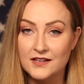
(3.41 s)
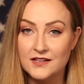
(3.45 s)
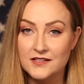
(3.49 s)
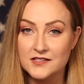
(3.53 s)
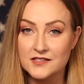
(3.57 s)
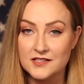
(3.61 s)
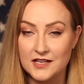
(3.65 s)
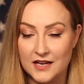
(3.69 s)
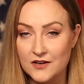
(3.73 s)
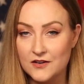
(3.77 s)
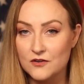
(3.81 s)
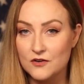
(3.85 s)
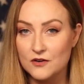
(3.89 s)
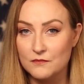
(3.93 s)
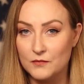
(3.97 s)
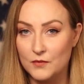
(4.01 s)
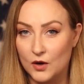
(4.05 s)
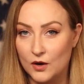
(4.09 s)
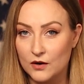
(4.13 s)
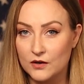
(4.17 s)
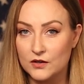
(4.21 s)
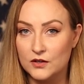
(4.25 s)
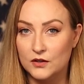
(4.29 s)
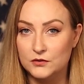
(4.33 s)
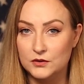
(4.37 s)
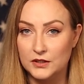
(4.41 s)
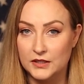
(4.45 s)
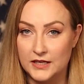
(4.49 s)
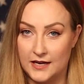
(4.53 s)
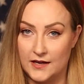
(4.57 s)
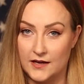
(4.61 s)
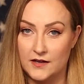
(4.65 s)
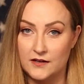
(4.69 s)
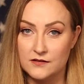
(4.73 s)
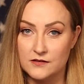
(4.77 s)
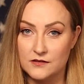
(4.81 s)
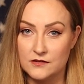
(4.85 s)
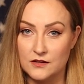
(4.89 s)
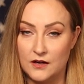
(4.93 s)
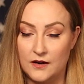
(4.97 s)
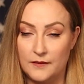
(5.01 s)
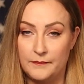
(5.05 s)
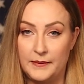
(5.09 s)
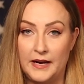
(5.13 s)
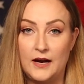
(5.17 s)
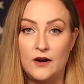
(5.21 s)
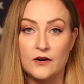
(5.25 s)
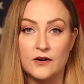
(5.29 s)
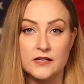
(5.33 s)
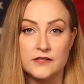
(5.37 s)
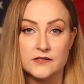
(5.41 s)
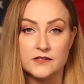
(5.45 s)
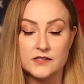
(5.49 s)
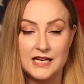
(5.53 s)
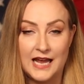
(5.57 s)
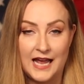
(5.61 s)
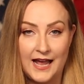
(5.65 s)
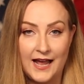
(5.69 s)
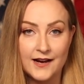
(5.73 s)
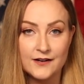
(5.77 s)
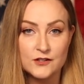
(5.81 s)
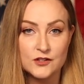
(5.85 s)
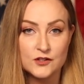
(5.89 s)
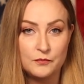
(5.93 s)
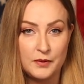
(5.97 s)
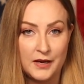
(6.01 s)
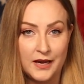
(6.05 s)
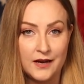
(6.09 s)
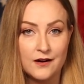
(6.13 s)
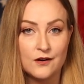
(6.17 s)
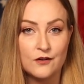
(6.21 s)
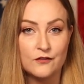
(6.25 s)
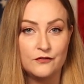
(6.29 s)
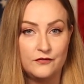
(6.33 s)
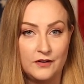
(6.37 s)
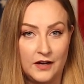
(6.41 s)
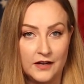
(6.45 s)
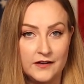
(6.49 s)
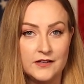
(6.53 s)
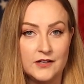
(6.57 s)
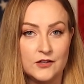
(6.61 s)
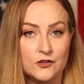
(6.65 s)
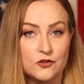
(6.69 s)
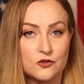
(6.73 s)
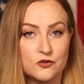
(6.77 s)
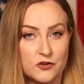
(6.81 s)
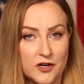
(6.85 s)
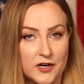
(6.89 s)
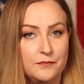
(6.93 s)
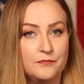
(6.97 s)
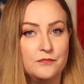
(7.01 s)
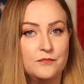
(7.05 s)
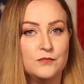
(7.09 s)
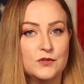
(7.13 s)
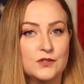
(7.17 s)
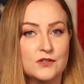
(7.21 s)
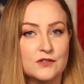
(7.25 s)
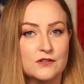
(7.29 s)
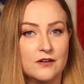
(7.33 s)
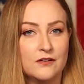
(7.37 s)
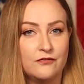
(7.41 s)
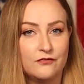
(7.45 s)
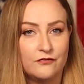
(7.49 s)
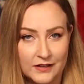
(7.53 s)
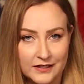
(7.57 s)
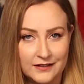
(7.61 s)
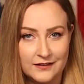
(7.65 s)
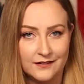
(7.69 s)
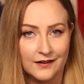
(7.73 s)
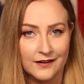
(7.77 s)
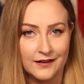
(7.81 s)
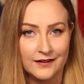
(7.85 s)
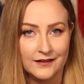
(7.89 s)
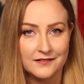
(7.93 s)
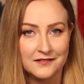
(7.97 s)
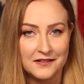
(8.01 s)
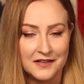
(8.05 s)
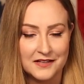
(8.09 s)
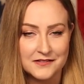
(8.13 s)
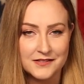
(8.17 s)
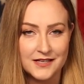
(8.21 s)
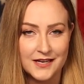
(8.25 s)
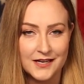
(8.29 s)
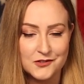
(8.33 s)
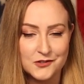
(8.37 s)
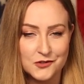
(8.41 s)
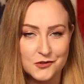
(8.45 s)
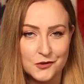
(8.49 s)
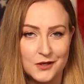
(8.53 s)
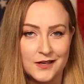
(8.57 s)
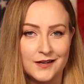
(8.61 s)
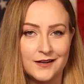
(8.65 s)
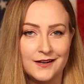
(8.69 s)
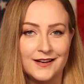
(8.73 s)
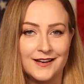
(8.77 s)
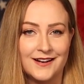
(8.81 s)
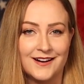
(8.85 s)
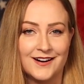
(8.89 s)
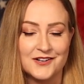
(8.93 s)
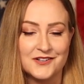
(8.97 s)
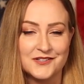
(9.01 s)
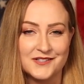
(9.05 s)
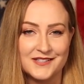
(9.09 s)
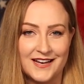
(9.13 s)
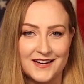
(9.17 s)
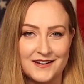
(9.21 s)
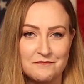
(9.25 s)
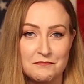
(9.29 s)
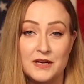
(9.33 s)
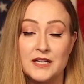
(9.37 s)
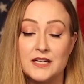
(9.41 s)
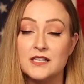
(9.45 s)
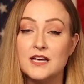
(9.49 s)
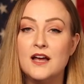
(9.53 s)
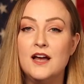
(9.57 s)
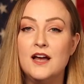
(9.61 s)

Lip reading: Senator Mark Olias about his taxpayer-funded trip to Finland. Let's get to it in our segment,